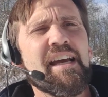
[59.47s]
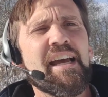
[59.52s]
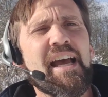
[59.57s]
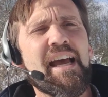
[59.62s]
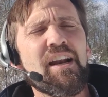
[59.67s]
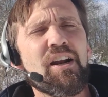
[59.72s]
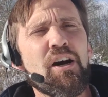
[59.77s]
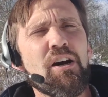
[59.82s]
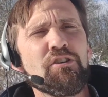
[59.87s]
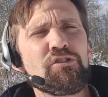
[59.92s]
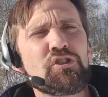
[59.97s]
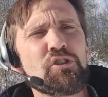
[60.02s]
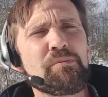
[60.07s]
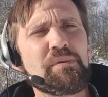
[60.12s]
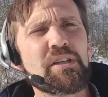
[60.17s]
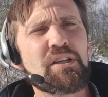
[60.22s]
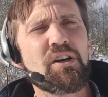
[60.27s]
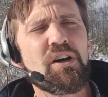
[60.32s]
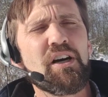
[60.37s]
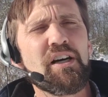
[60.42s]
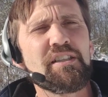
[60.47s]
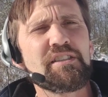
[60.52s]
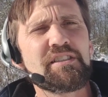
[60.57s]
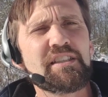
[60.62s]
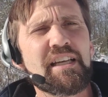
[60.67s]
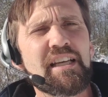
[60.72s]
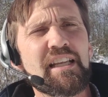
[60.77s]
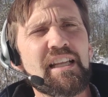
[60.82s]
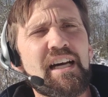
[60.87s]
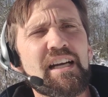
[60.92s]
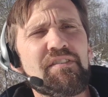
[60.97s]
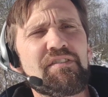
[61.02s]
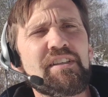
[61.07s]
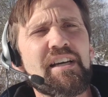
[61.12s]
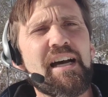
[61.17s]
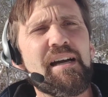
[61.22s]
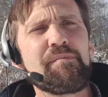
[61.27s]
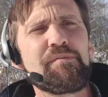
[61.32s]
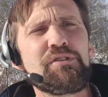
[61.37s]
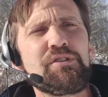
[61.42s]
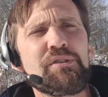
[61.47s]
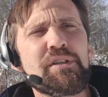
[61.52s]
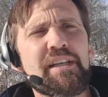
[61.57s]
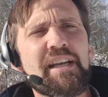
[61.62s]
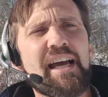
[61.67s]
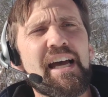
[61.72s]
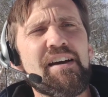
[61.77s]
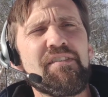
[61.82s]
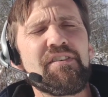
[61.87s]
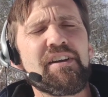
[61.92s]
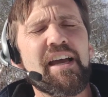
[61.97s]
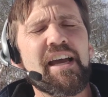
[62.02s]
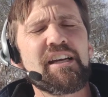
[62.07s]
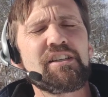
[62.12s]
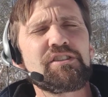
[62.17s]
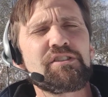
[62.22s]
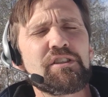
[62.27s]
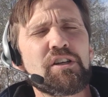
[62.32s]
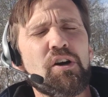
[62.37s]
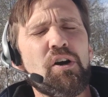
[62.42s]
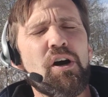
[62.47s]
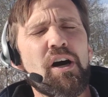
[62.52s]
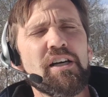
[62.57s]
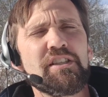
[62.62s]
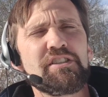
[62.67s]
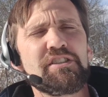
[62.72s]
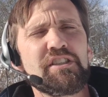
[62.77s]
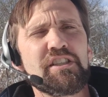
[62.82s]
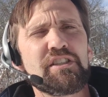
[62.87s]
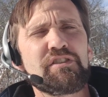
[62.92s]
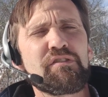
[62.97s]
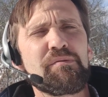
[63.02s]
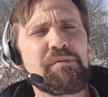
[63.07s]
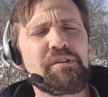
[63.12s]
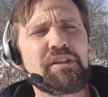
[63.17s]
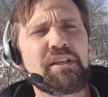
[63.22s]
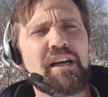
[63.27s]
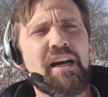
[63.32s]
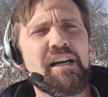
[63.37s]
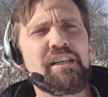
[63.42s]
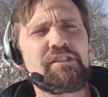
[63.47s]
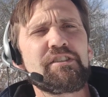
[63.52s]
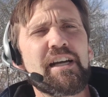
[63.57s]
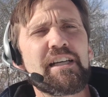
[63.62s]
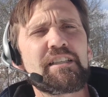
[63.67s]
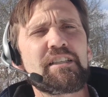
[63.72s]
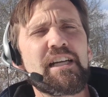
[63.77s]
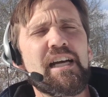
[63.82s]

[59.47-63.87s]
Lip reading: and also because a lot of times you can have extra costs just from your contractor